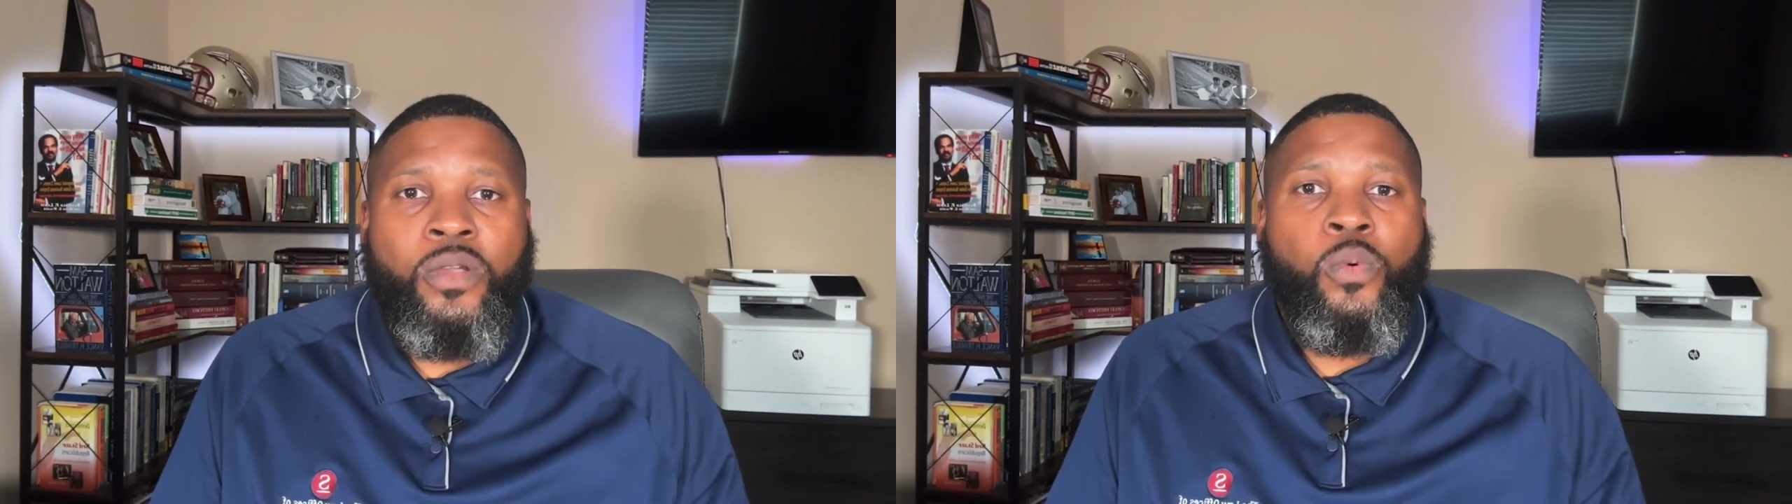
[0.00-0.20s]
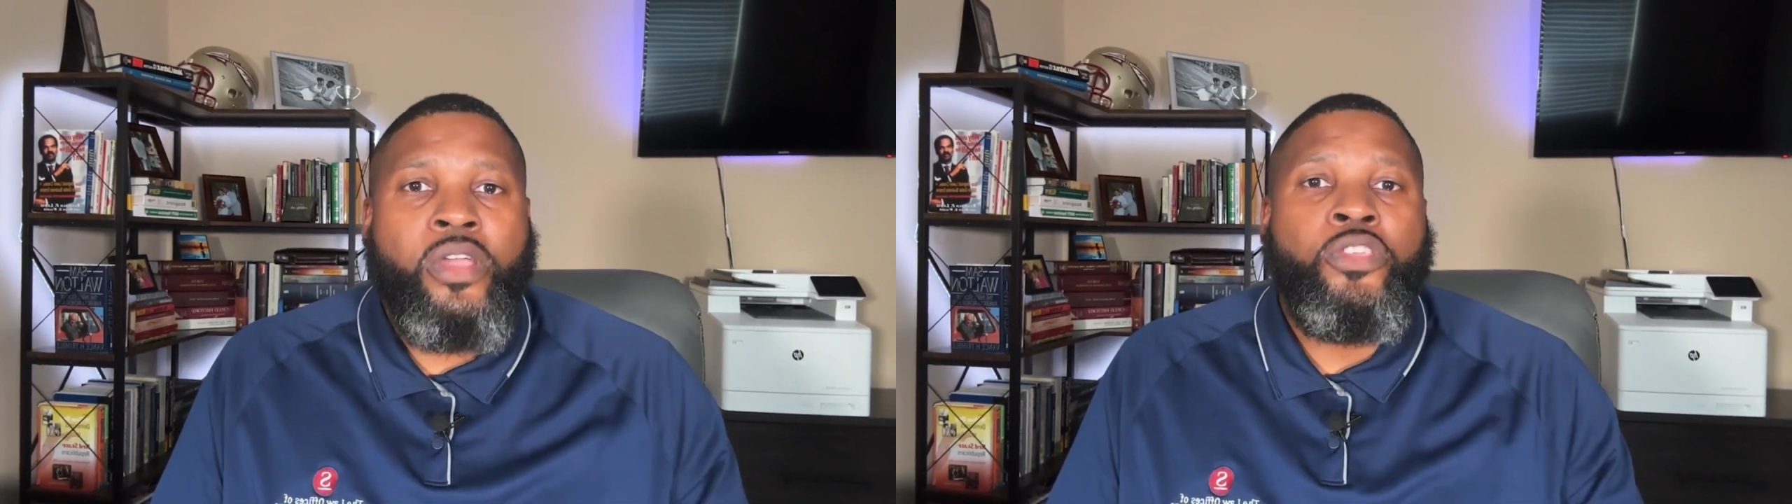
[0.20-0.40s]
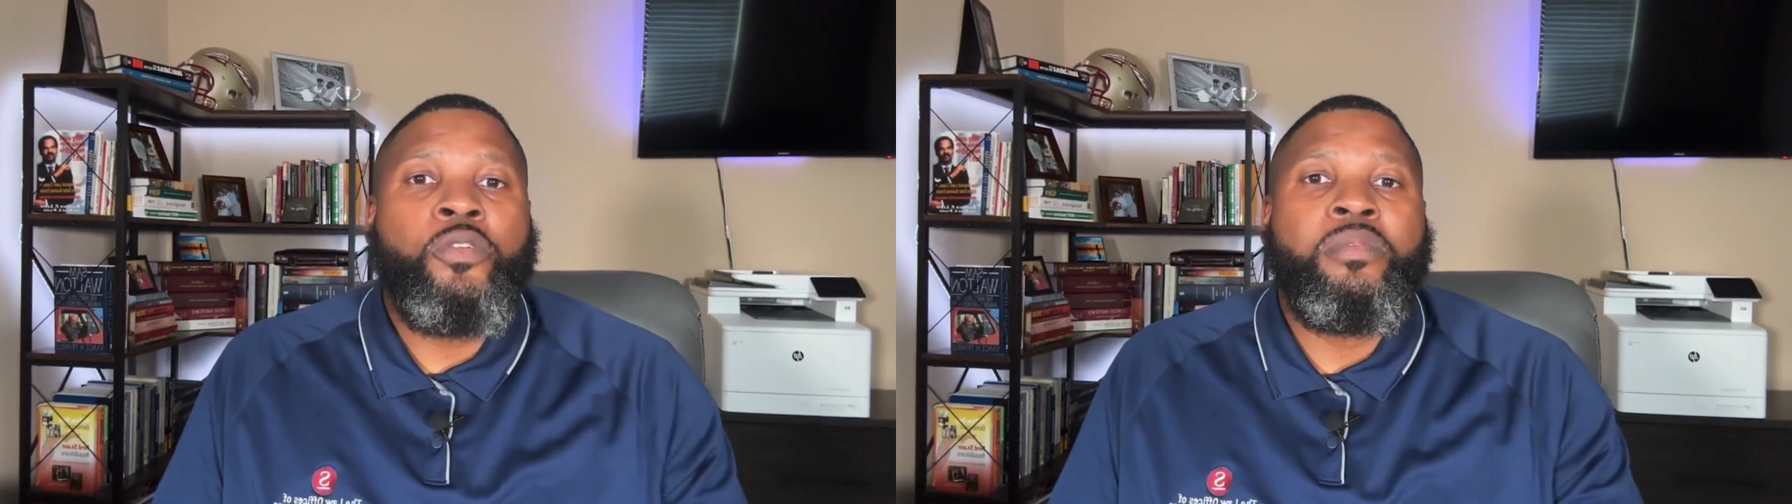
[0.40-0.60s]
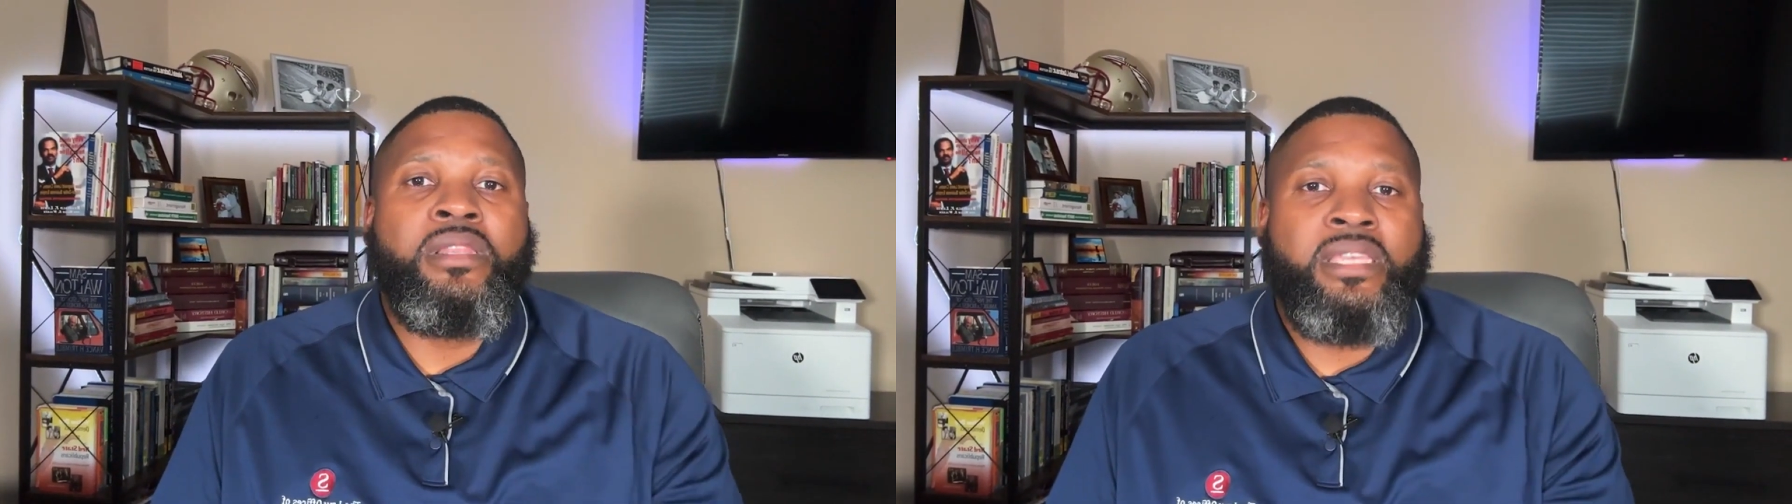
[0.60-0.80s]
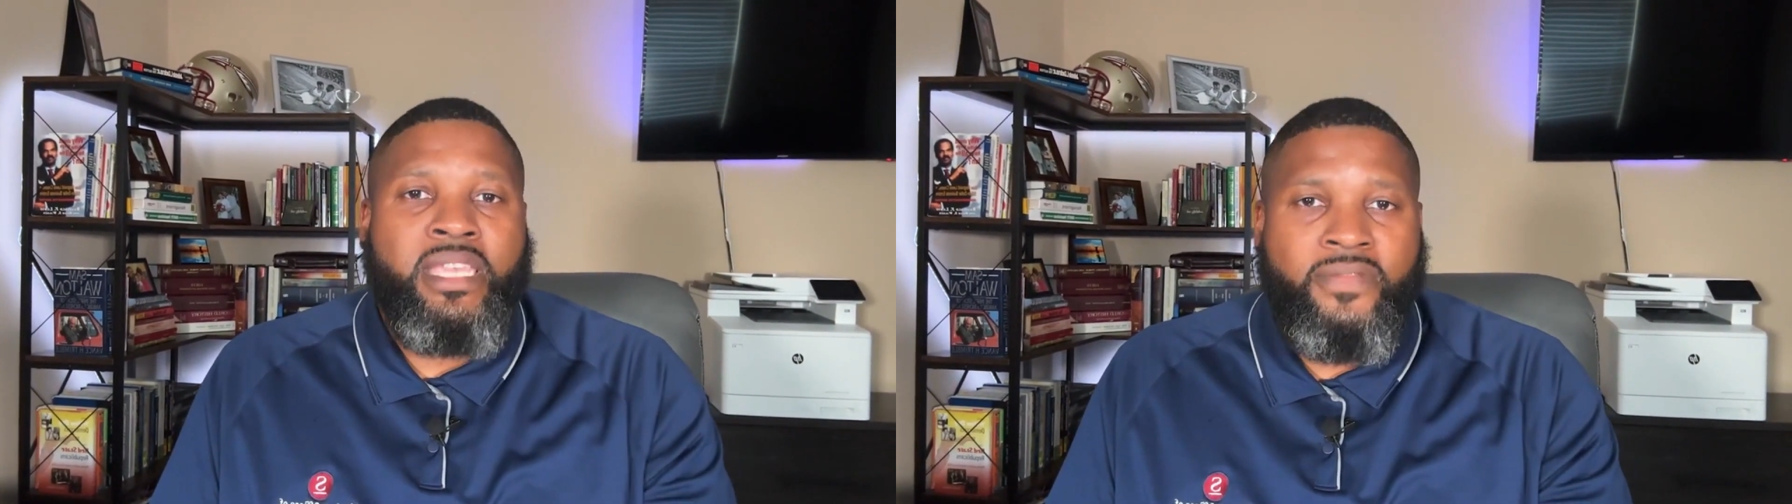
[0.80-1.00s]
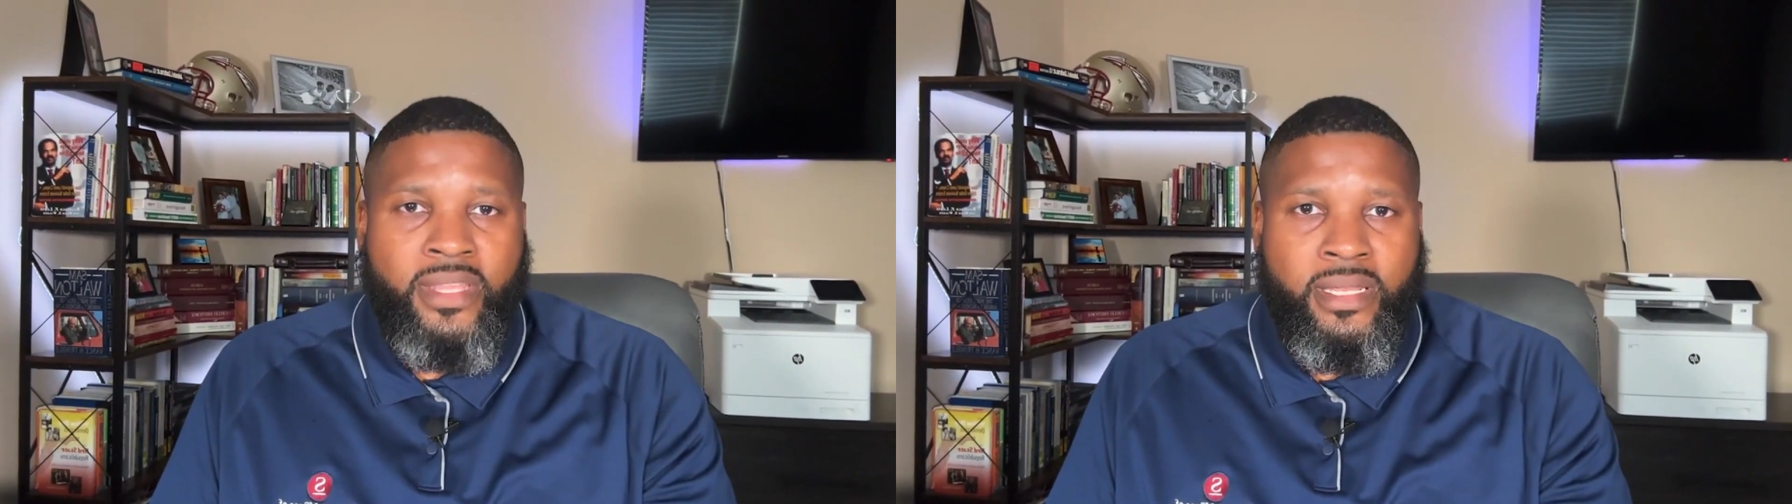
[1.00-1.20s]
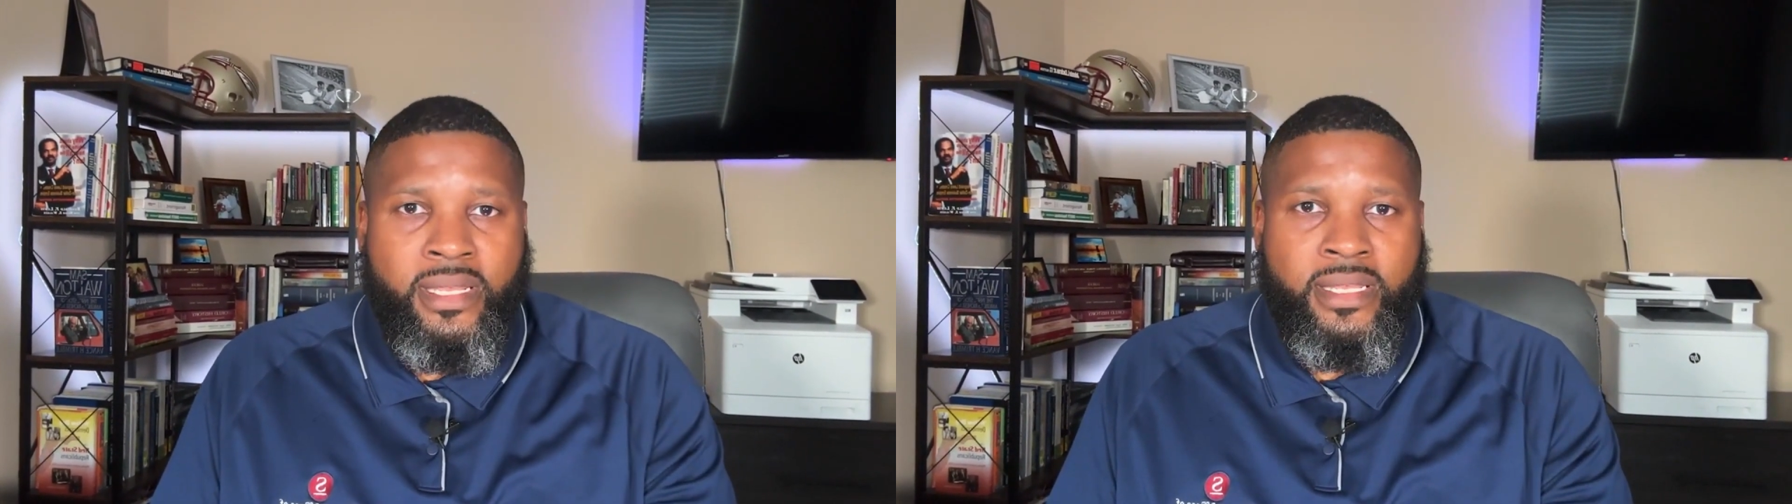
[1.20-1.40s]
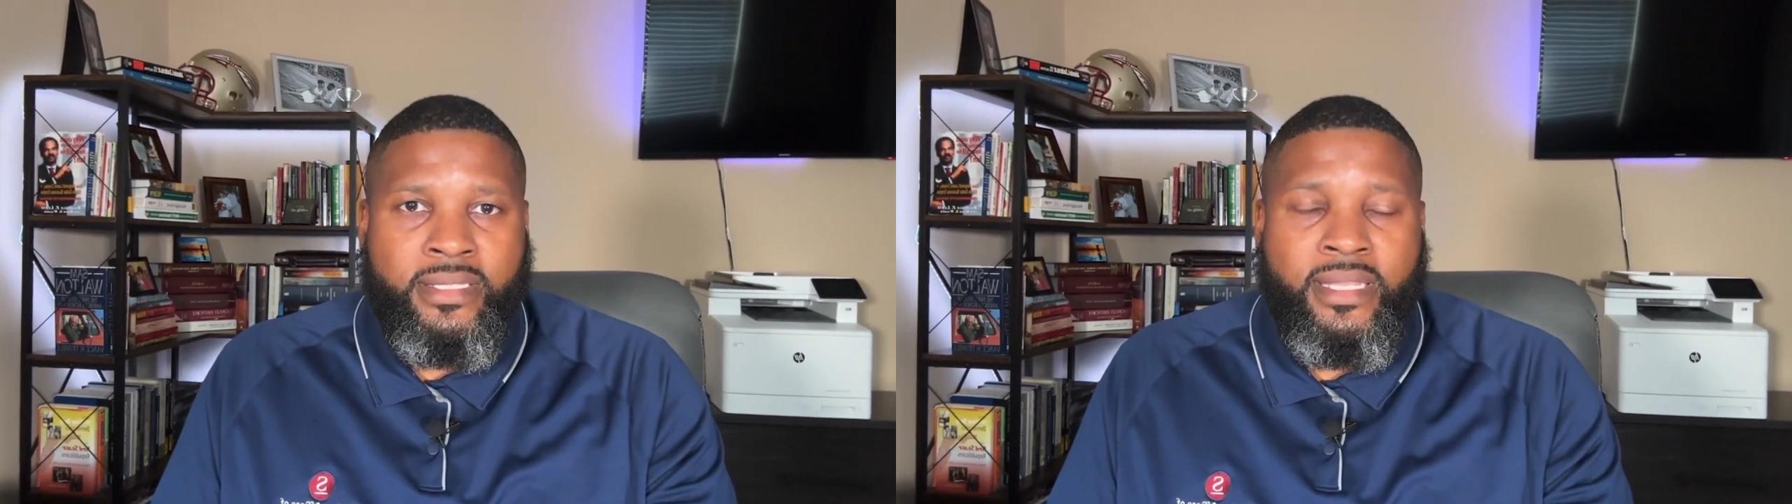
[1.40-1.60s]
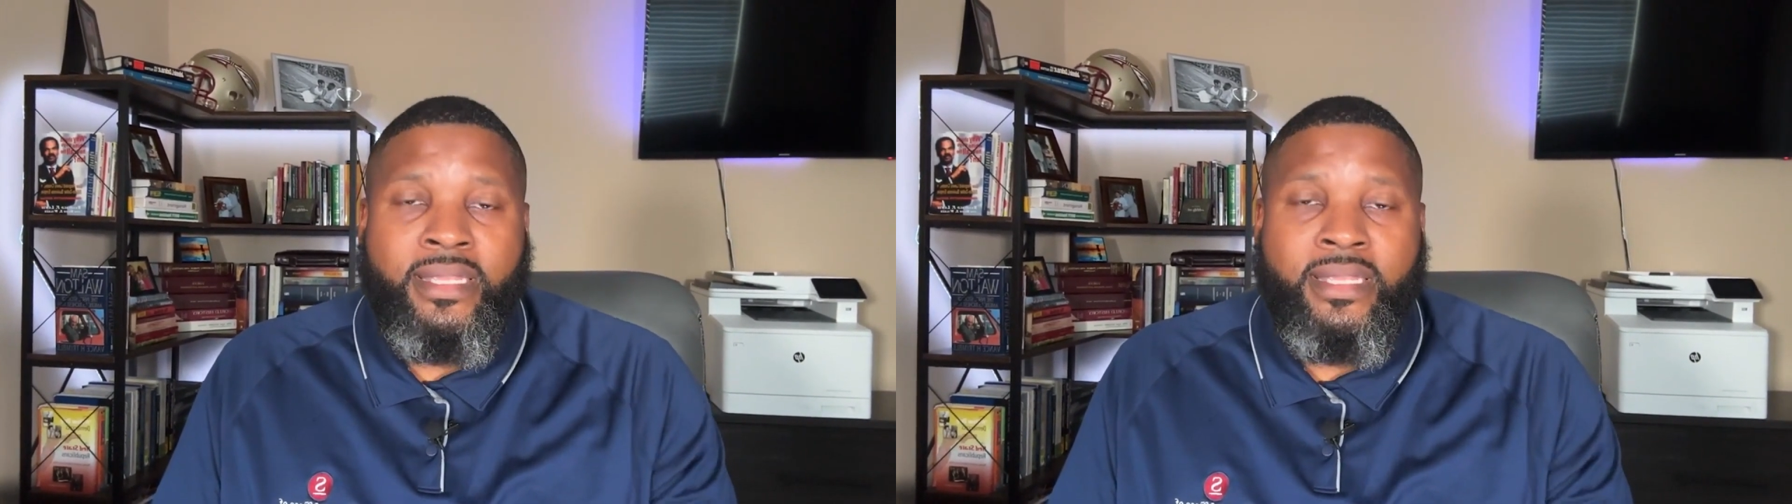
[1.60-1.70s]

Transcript: what you believe it is,